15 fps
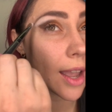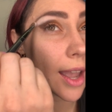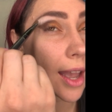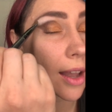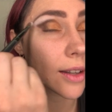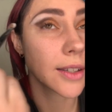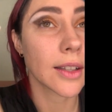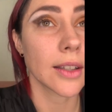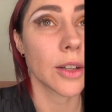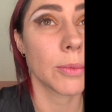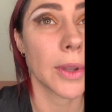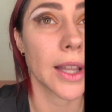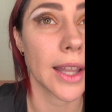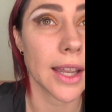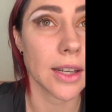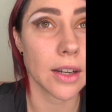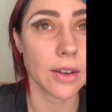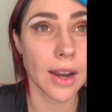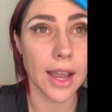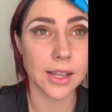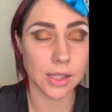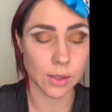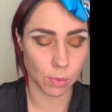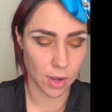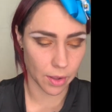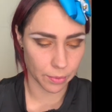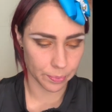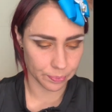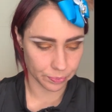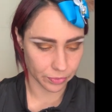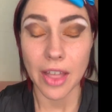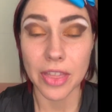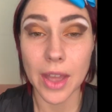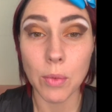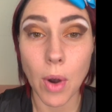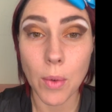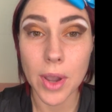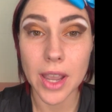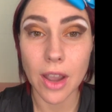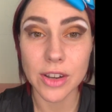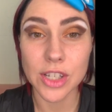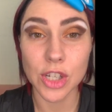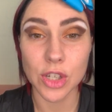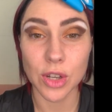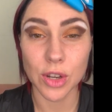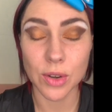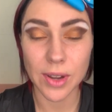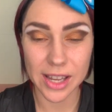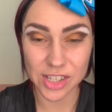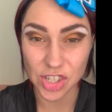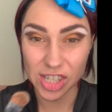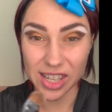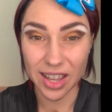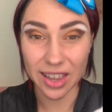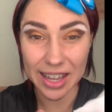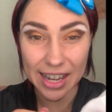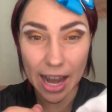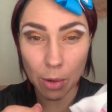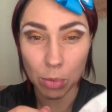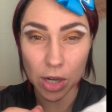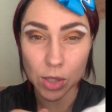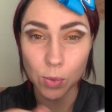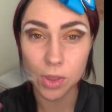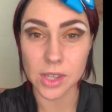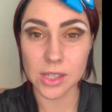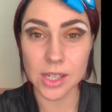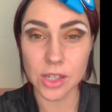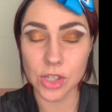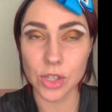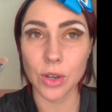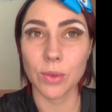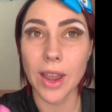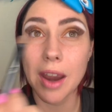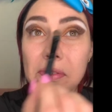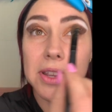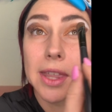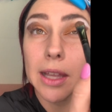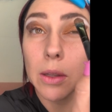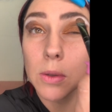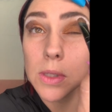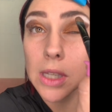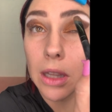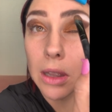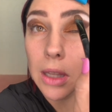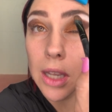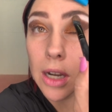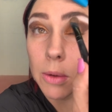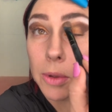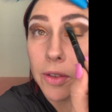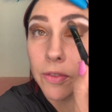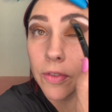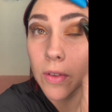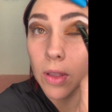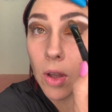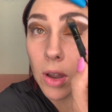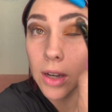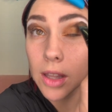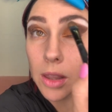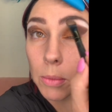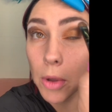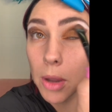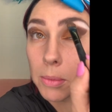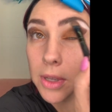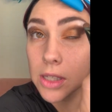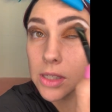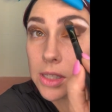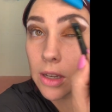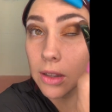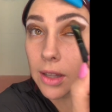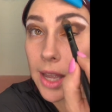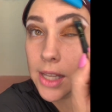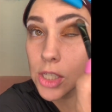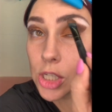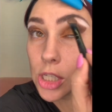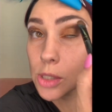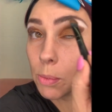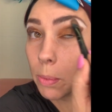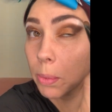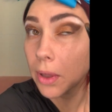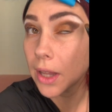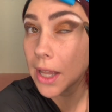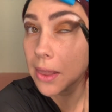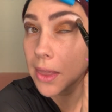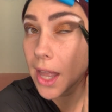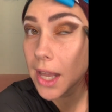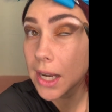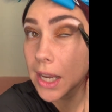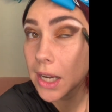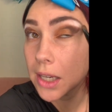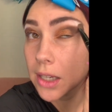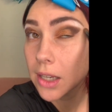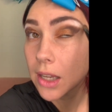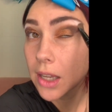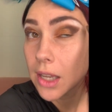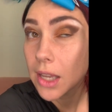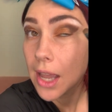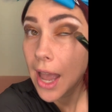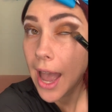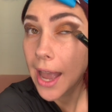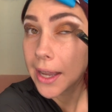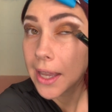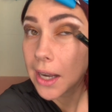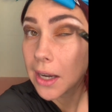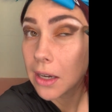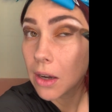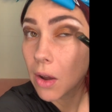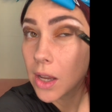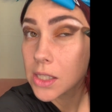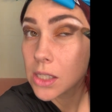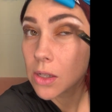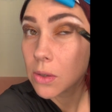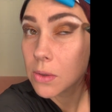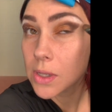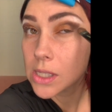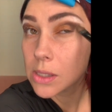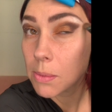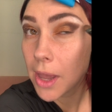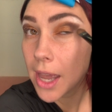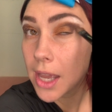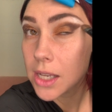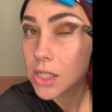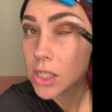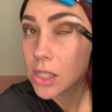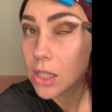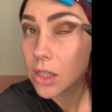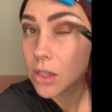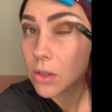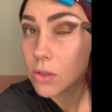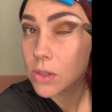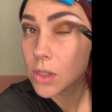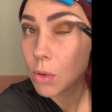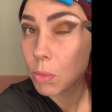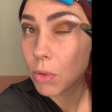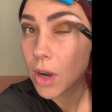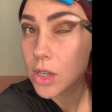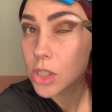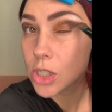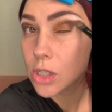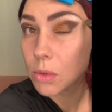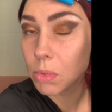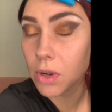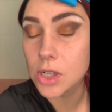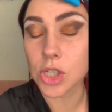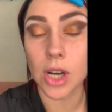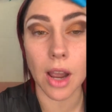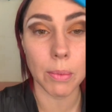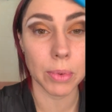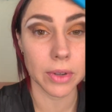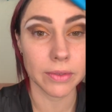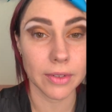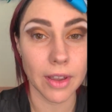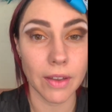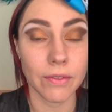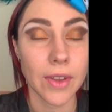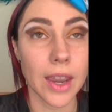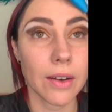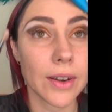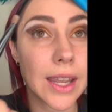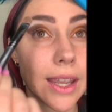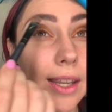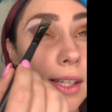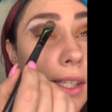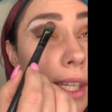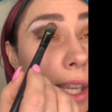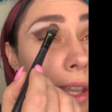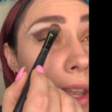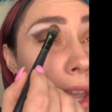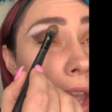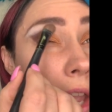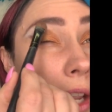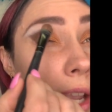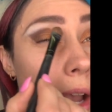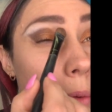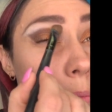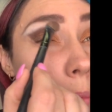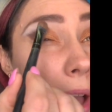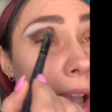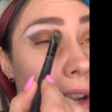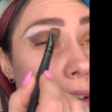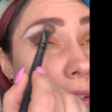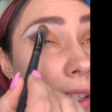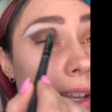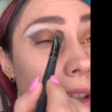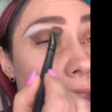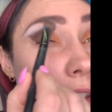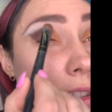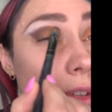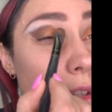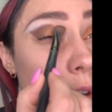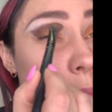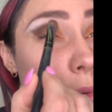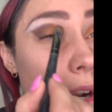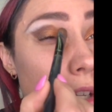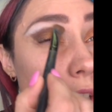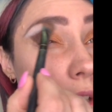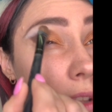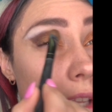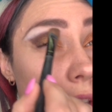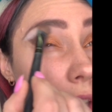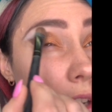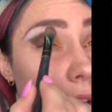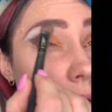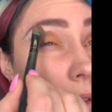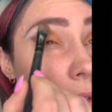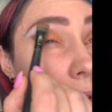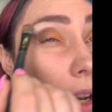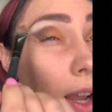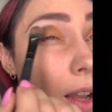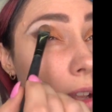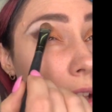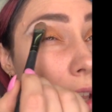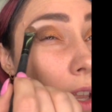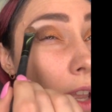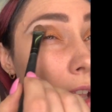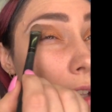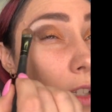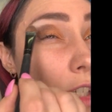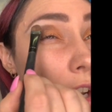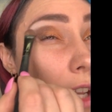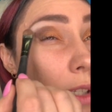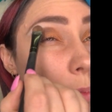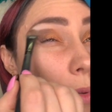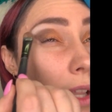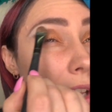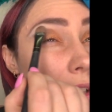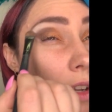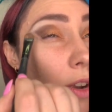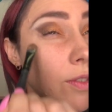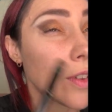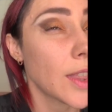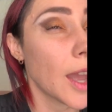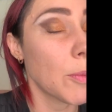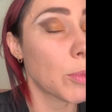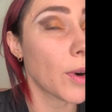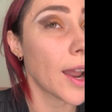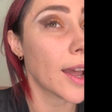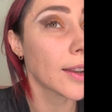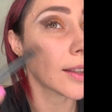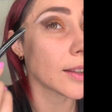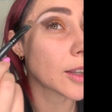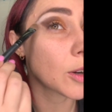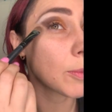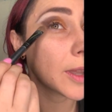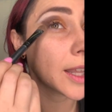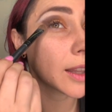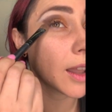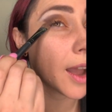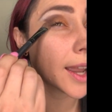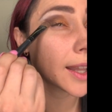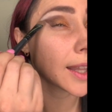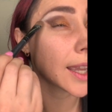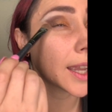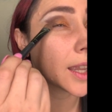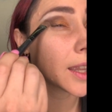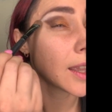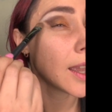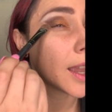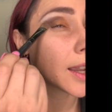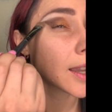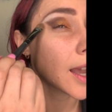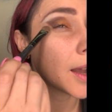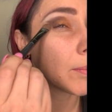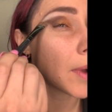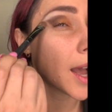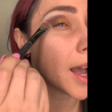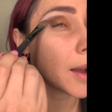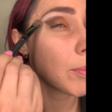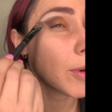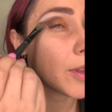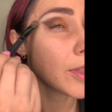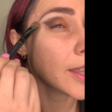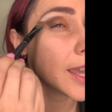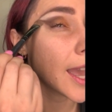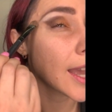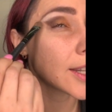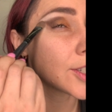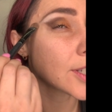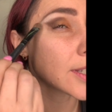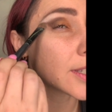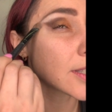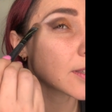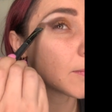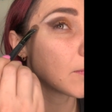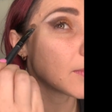out a little bit later as well. Then what we're going to do is just clean our brush with a tissue. Everything looks a little bit full on at the moment. So let's just blend that in and get a nice crisp edge, and use your brush to brush up. Very easy. Come back, because nothing's on your brush on the inner corner. Just blend over that brown a little bit lightly. Come up on the edges,